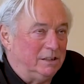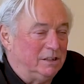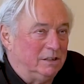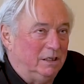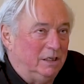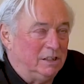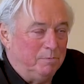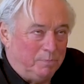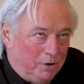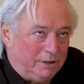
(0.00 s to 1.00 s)
is
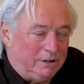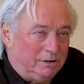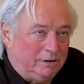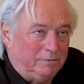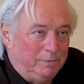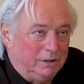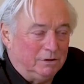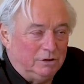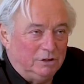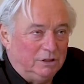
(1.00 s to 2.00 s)
important
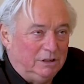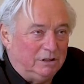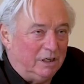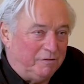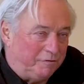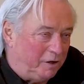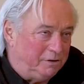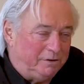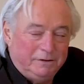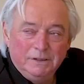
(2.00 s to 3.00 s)
because you need to have
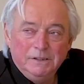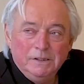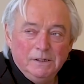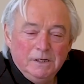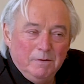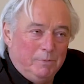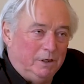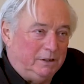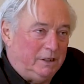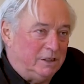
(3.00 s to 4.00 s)
fun.
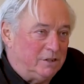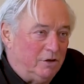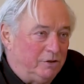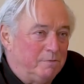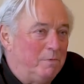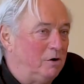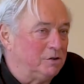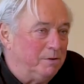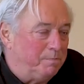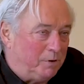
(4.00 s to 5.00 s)
But it's not the
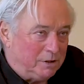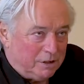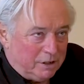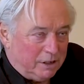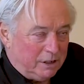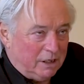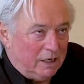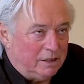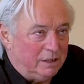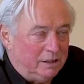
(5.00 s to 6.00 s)
most important thing.
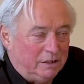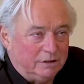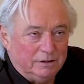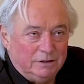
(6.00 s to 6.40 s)
I think